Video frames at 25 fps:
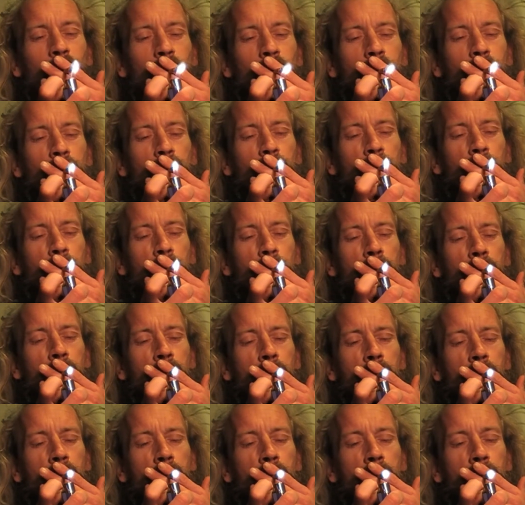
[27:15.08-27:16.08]

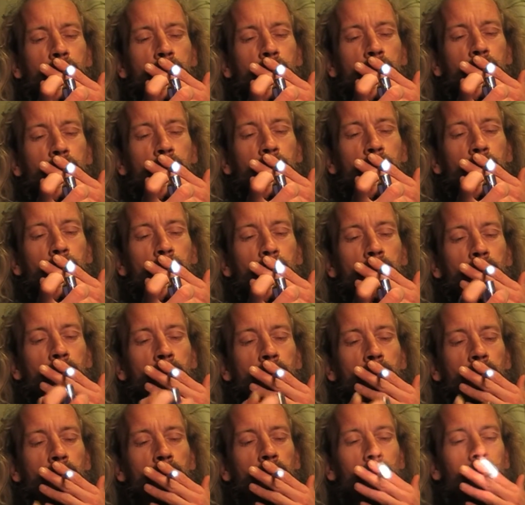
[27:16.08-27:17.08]

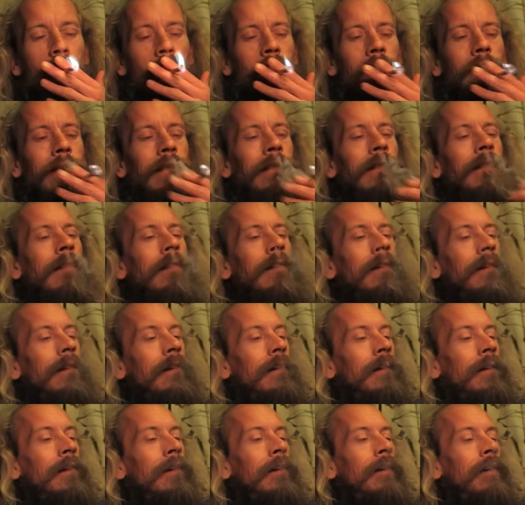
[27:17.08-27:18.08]

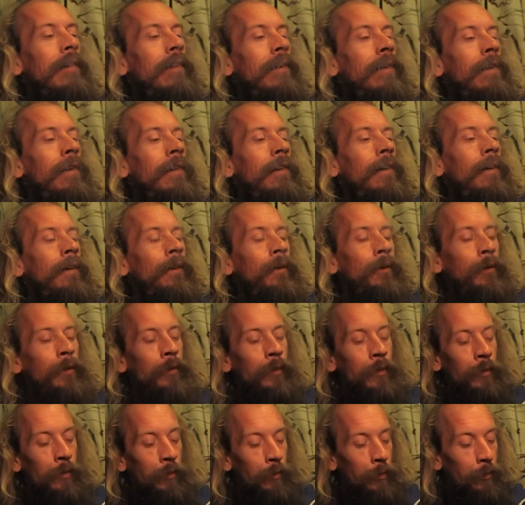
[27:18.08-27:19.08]

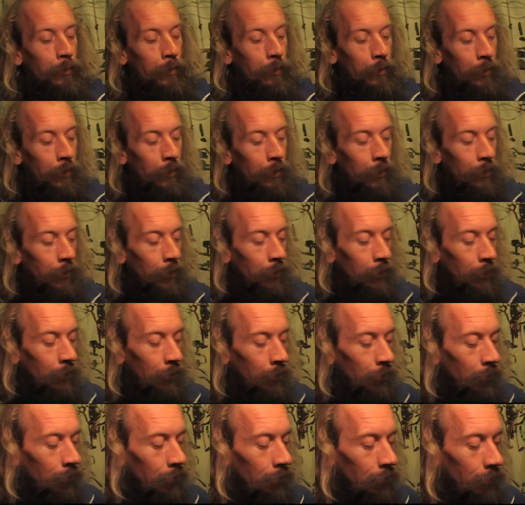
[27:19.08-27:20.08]

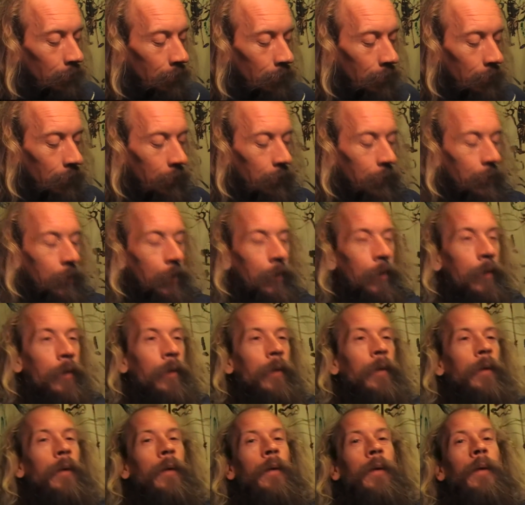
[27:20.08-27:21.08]

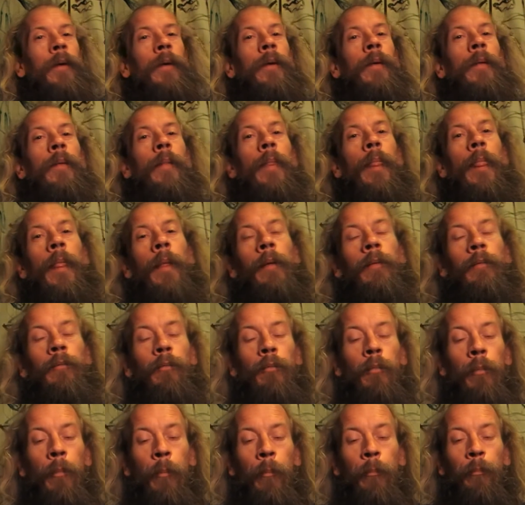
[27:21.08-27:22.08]

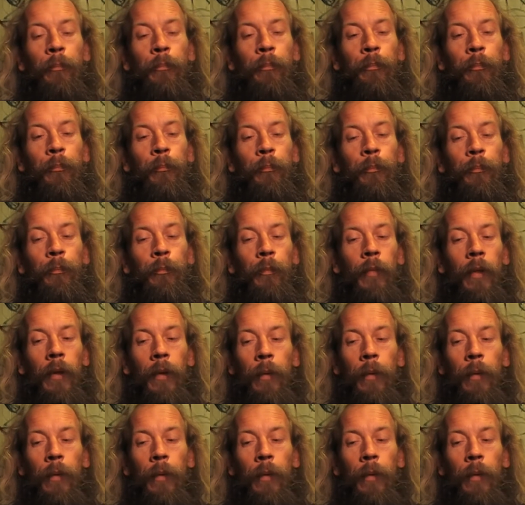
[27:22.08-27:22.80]
(silence)